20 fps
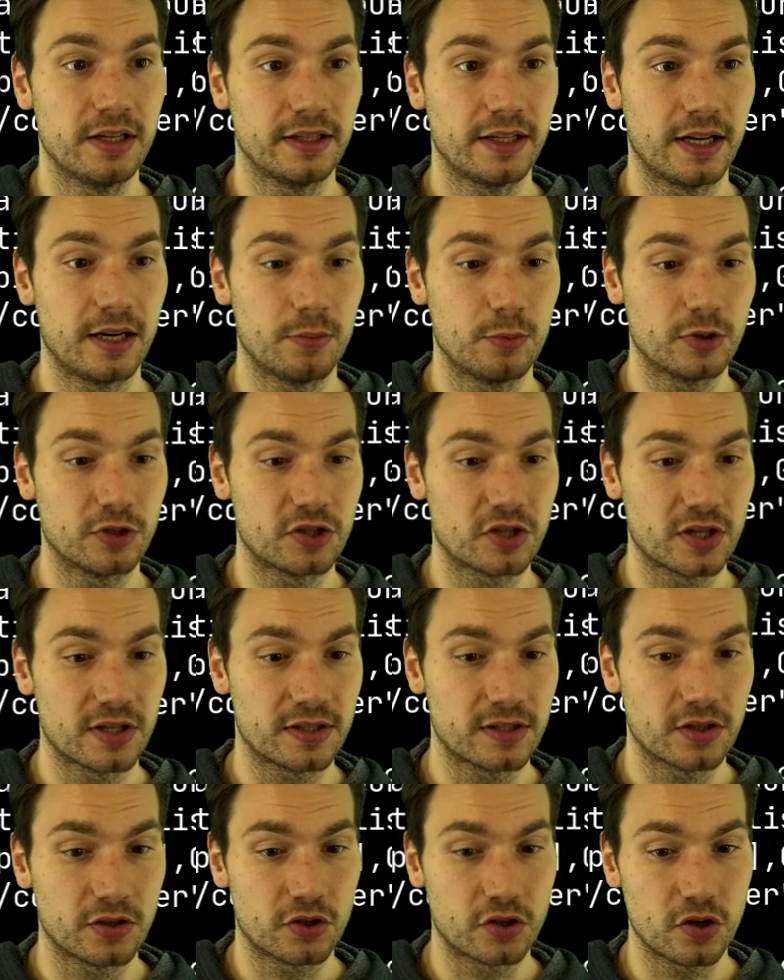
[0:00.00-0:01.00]
then it will
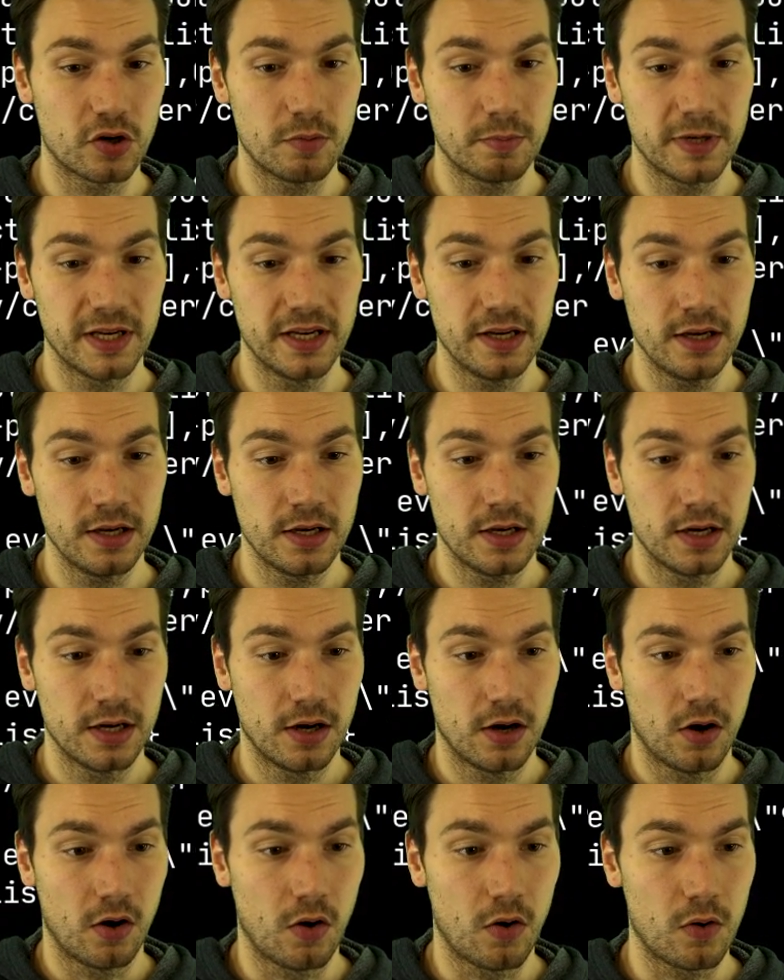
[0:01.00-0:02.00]
just show me
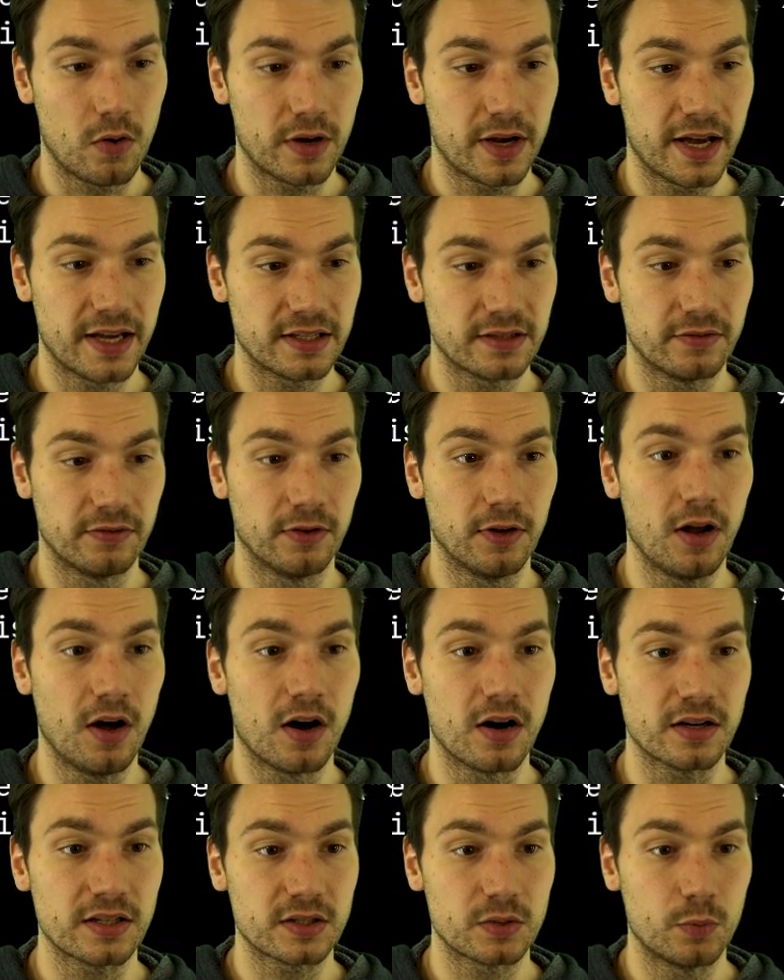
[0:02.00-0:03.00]
all kinds of
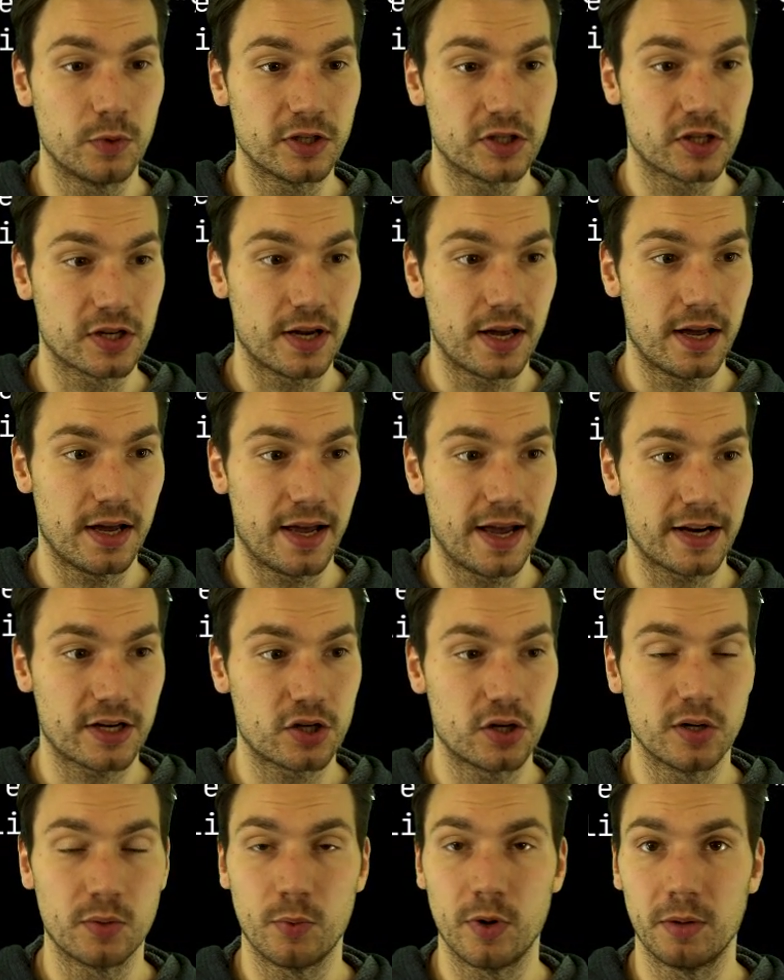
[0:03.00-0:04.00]
logs, which
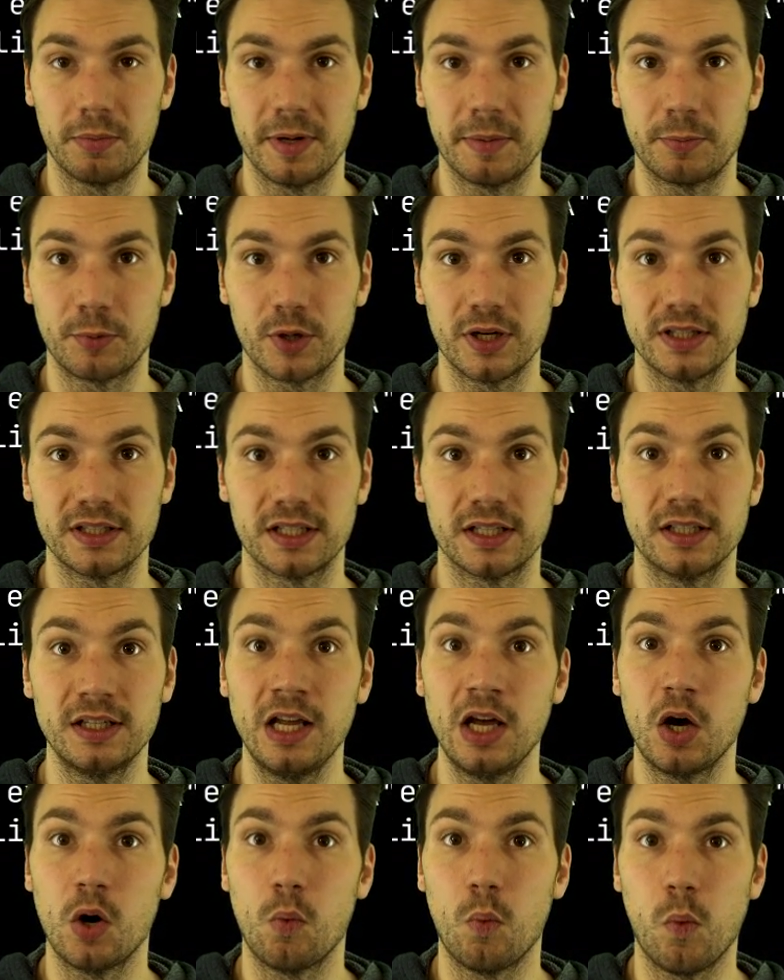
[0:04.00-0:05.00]
actually will be printed
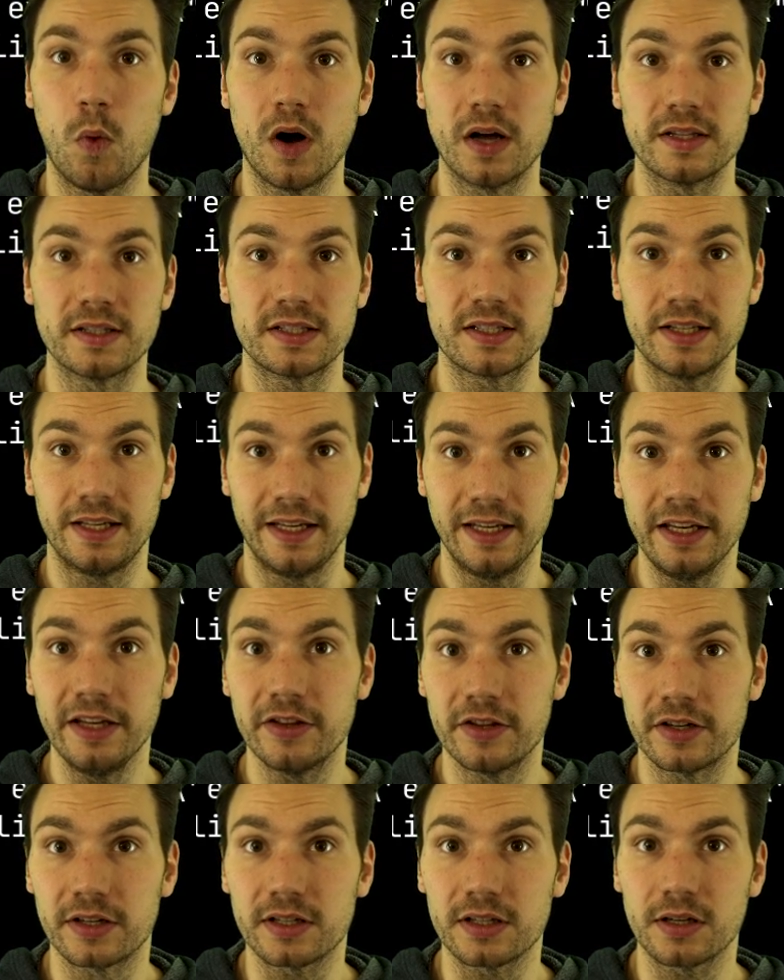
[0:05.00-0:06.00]
once
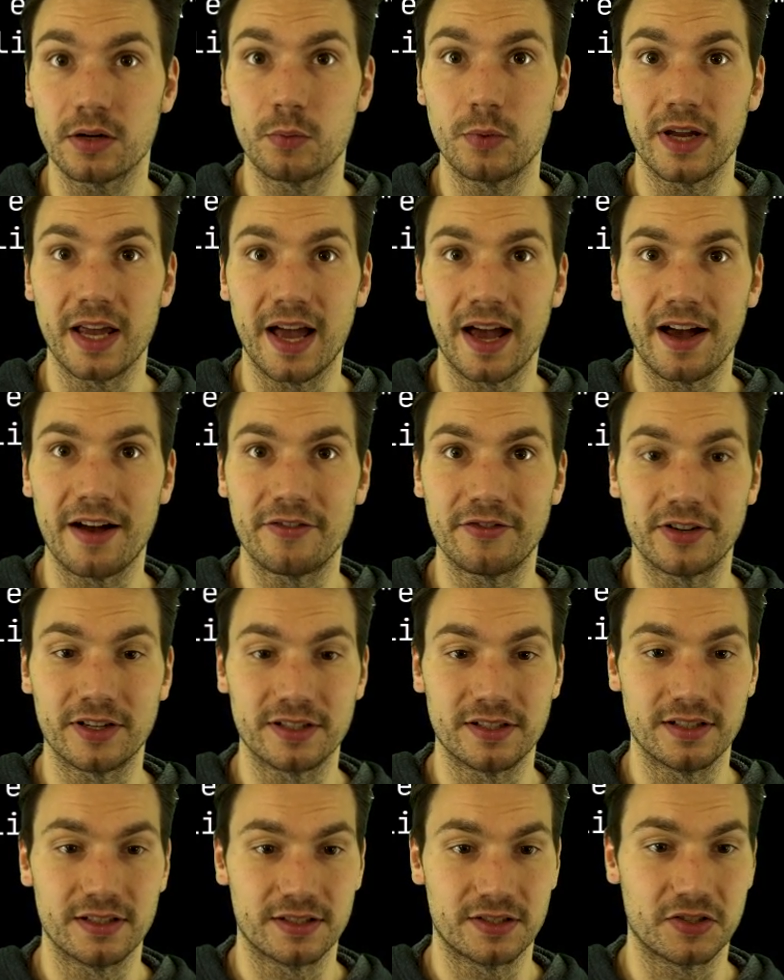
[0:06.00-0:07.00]
either we have
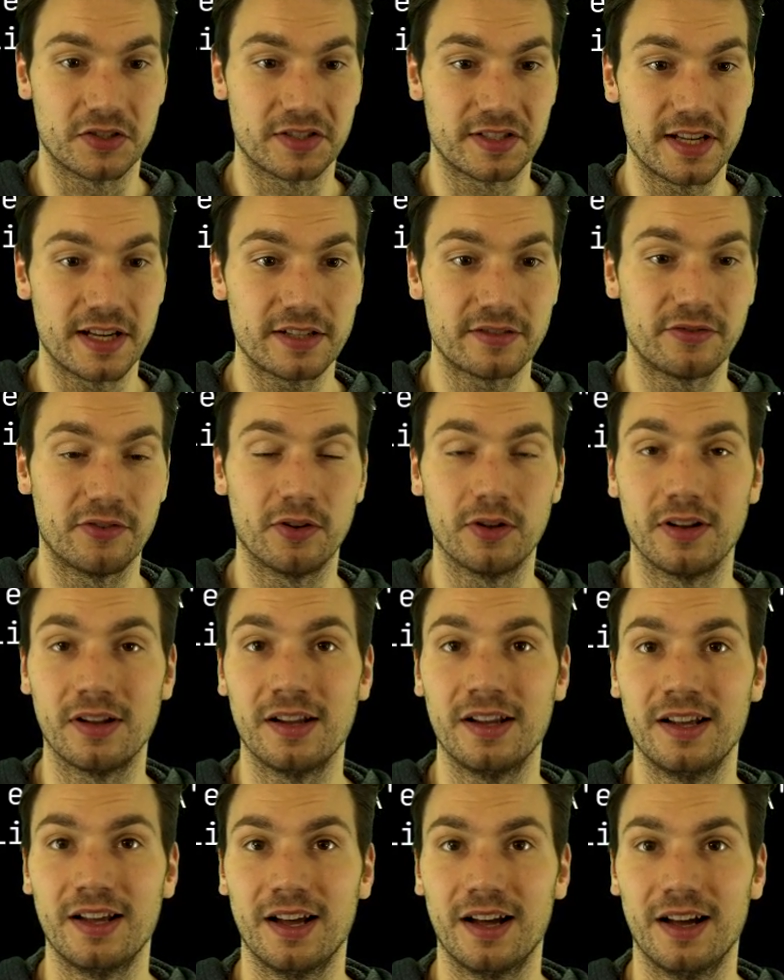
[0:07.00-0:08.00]
a
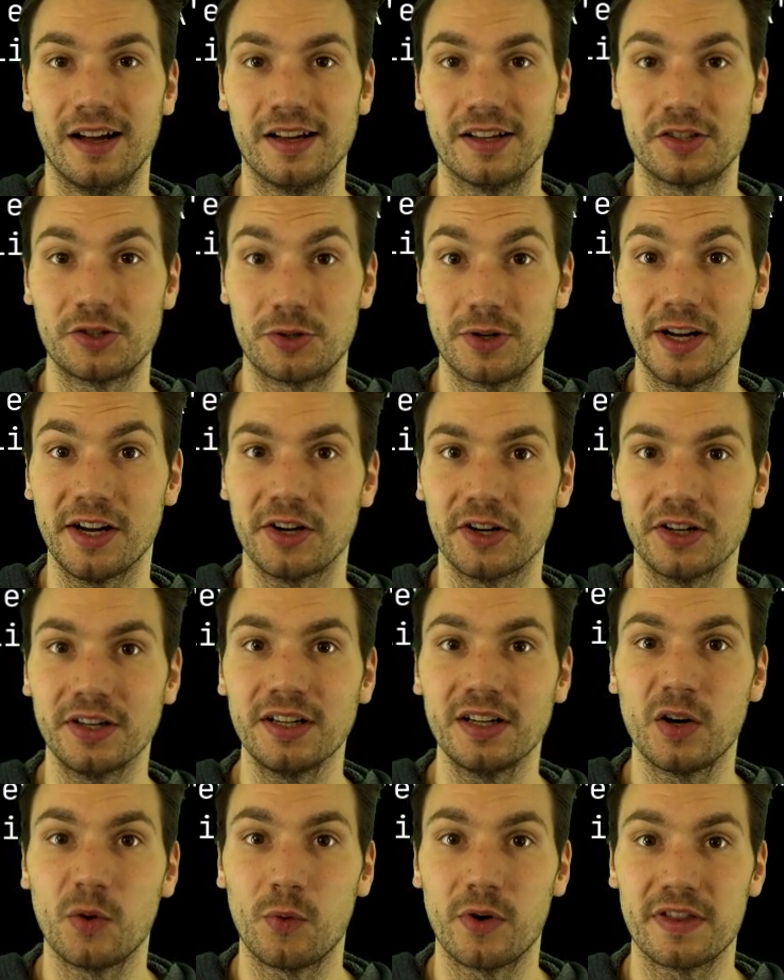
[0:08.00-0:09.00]
successful trigger
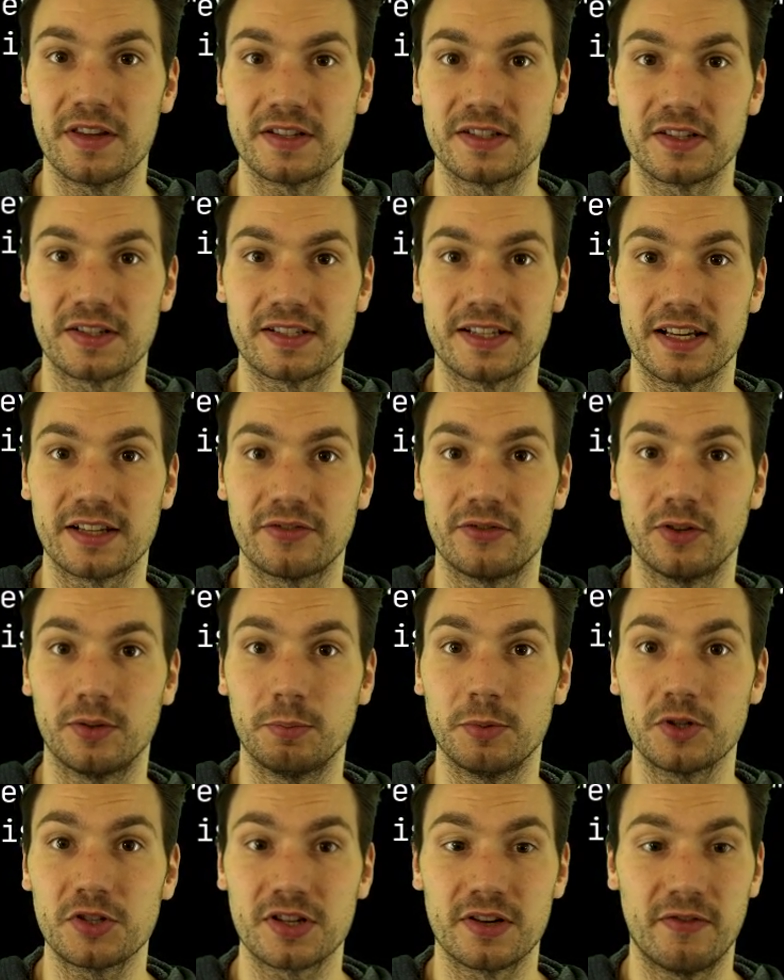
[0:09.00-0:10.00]
with a successful
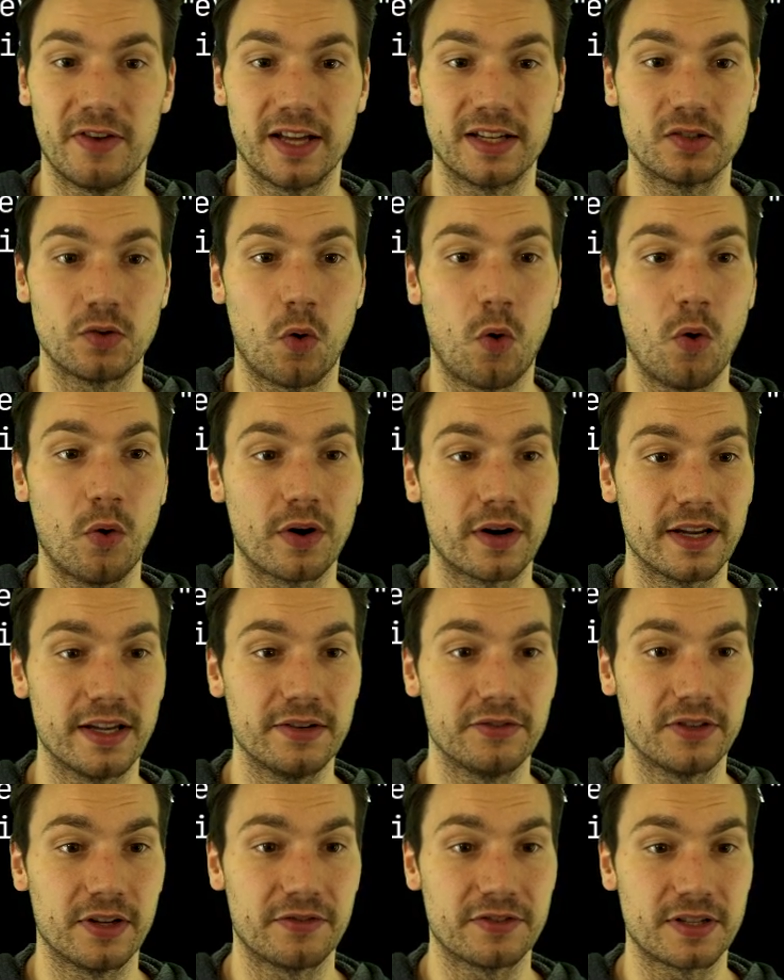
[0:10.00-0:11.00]
push event, or
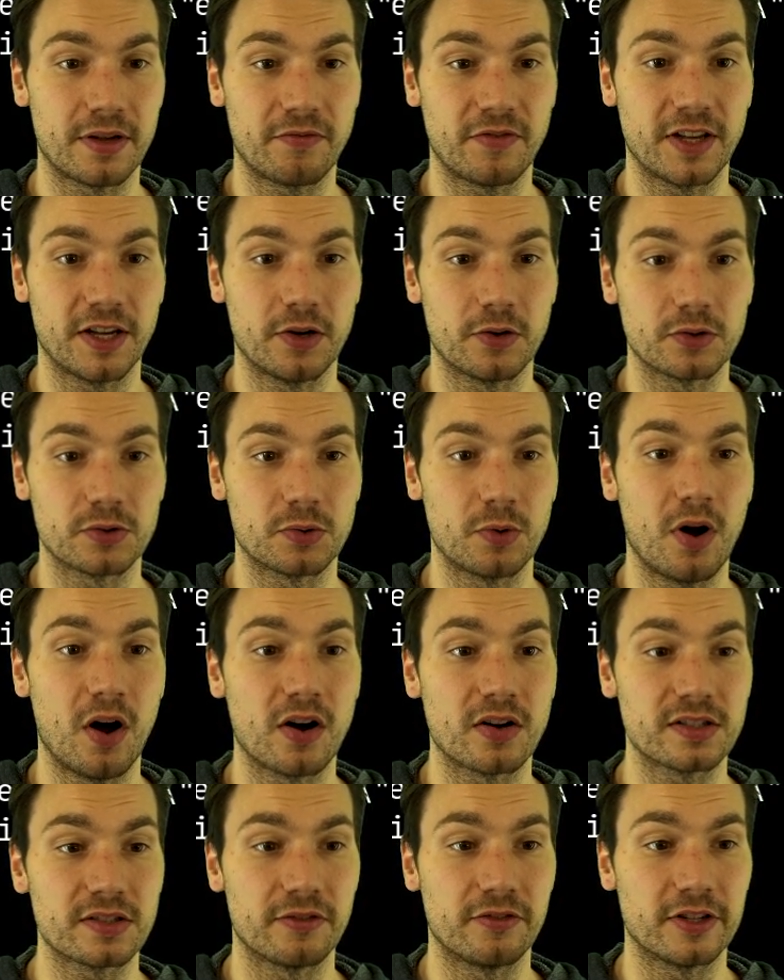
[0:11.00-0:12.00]
even if something goes
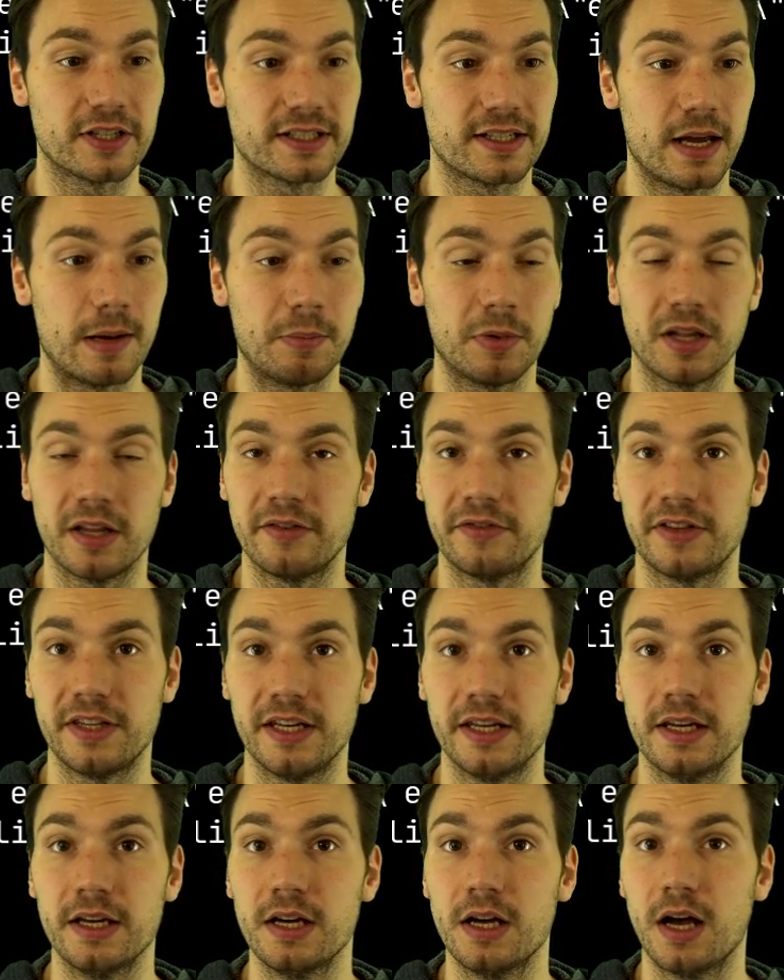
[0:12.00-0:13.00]
wrong. So for example, if
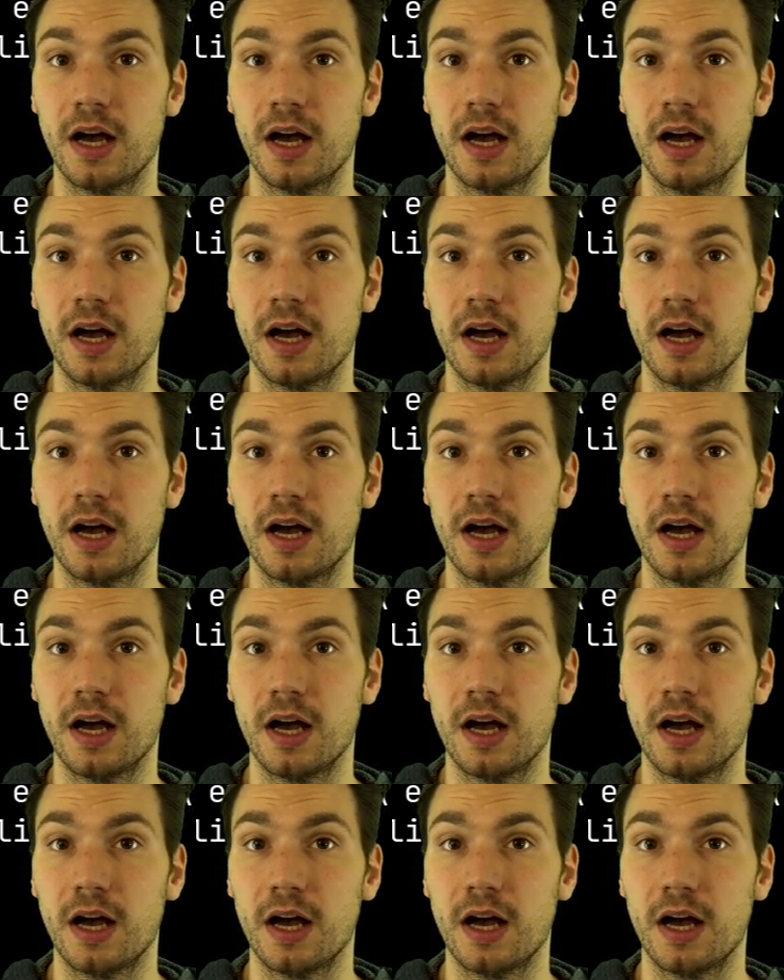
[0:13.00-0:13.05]
the